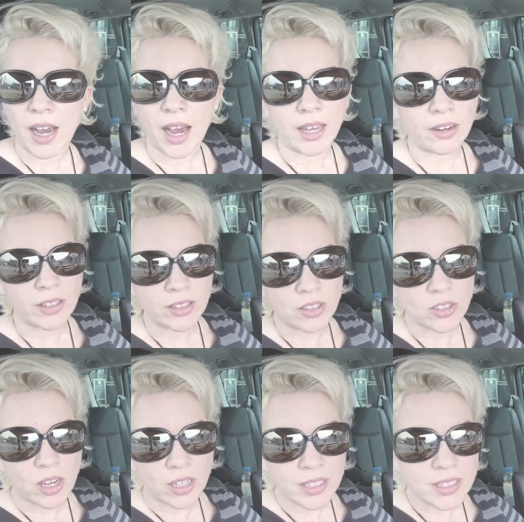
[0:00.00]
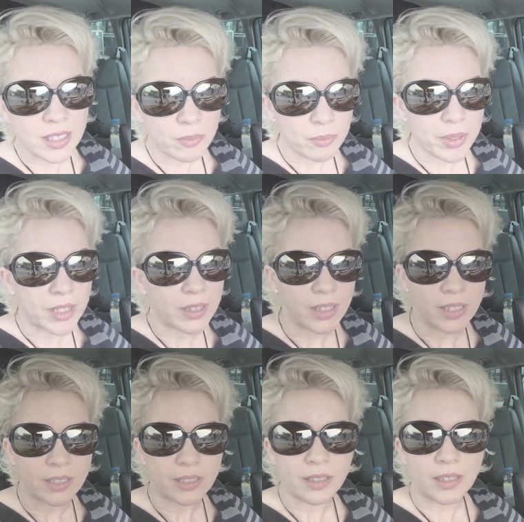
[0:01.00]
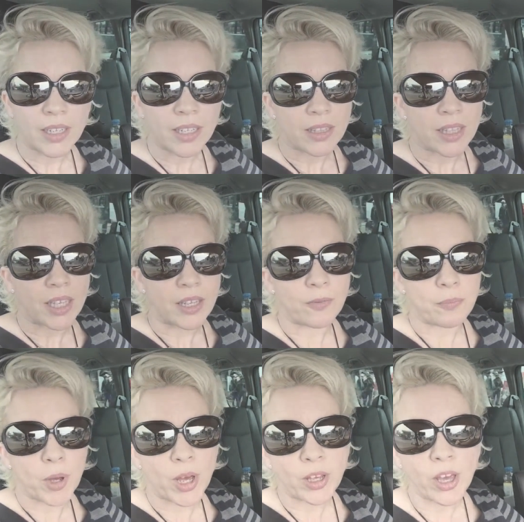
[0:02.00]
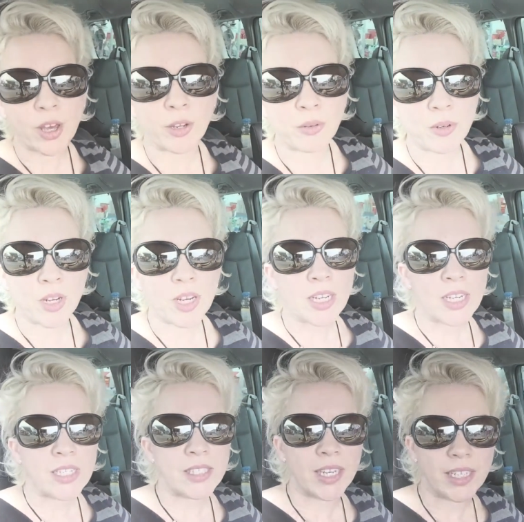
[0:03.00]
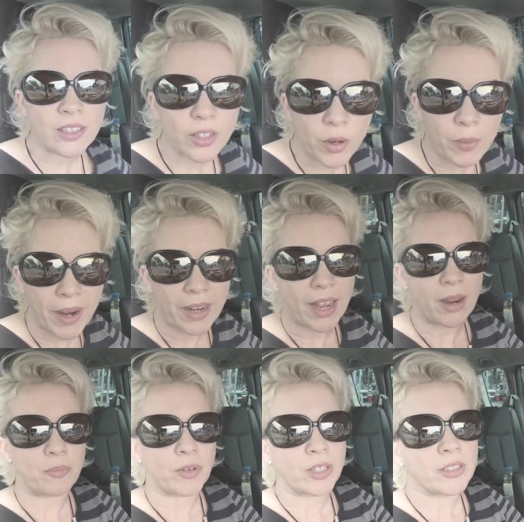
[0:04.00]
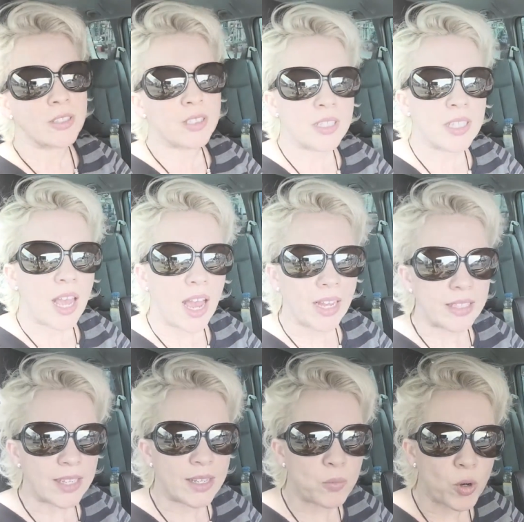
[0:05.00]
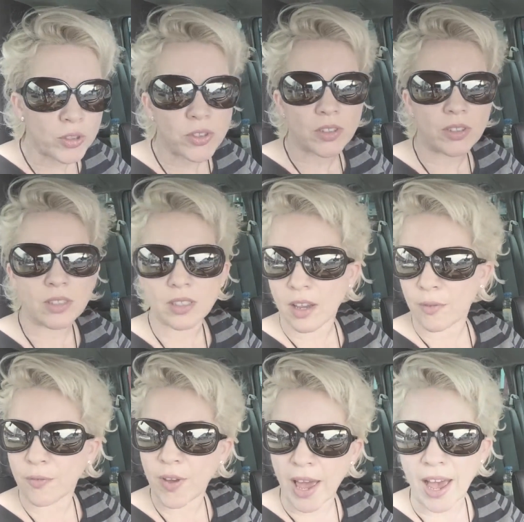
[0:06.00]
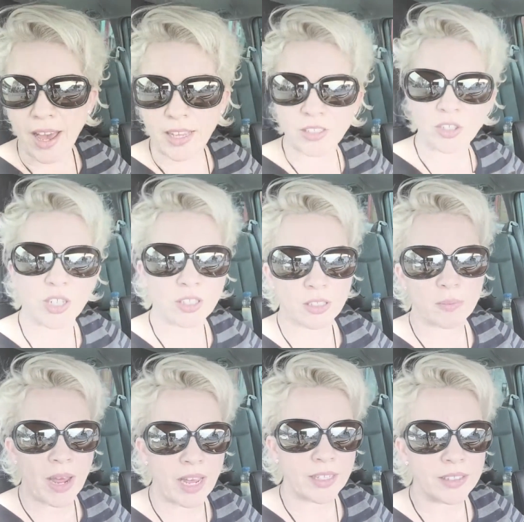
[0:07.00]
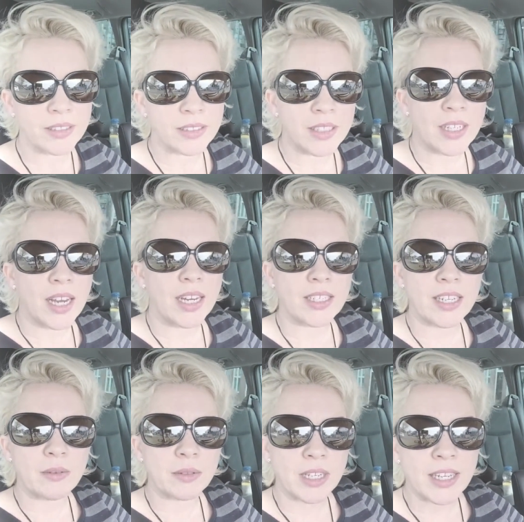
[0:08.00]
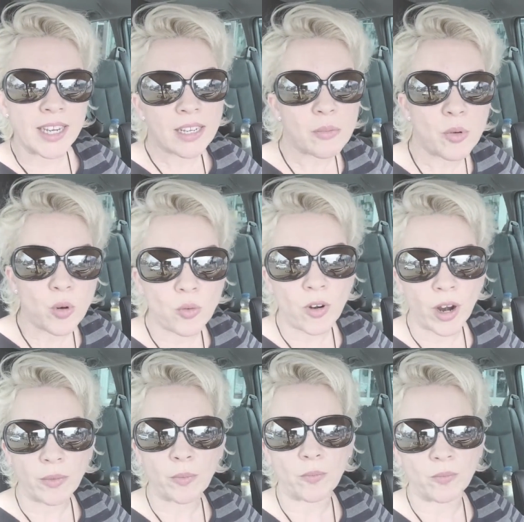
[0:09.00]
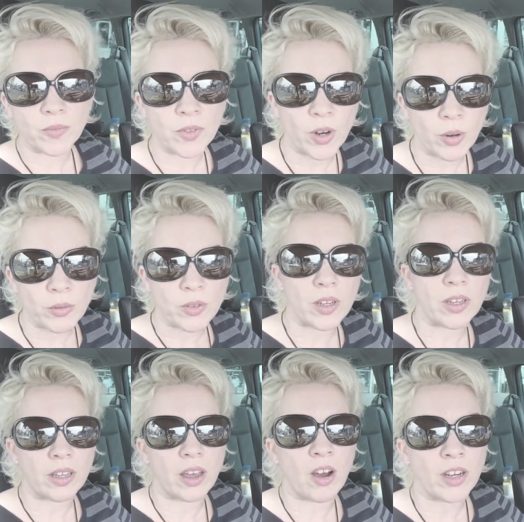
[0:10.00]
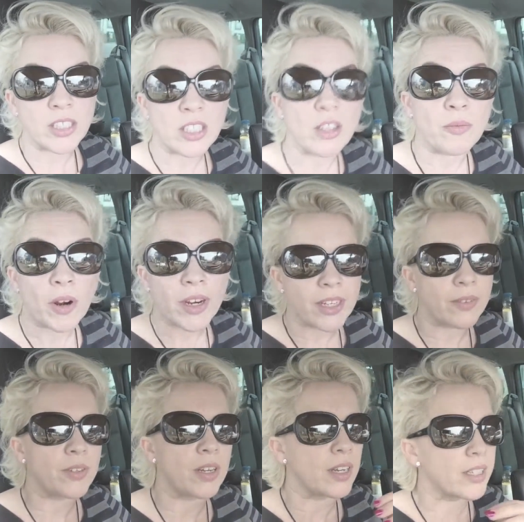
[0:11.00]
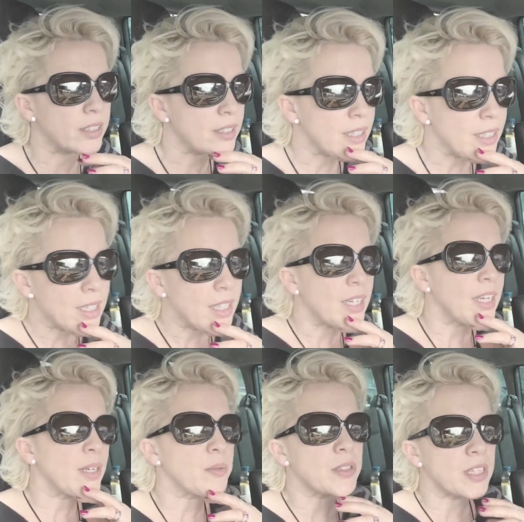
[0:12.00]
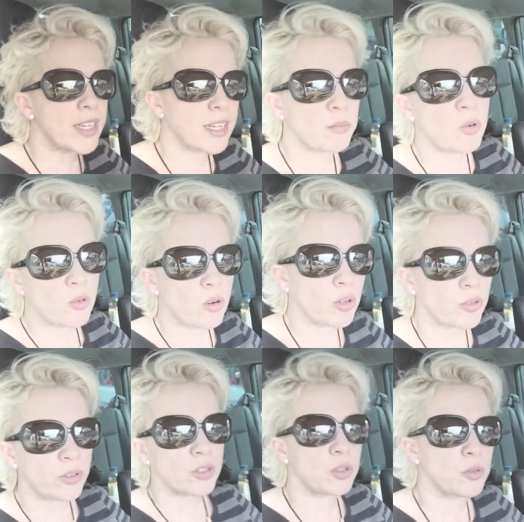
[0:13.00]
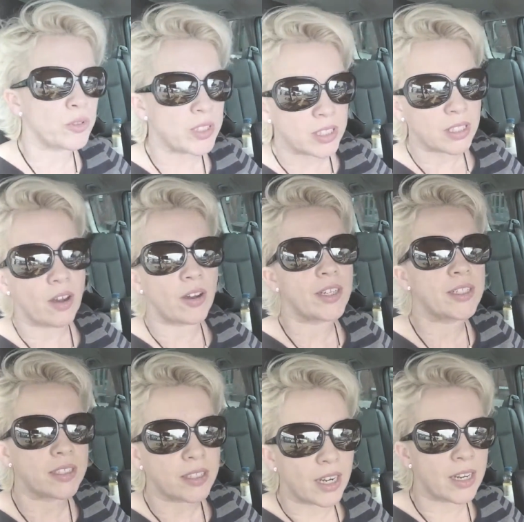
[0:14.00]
And I simply think that if Bercow didn't correct Cameron, and he wasn't a fair and just man, and he was a little more right, eyes to the right, if you like, he was a little more on the Tory side and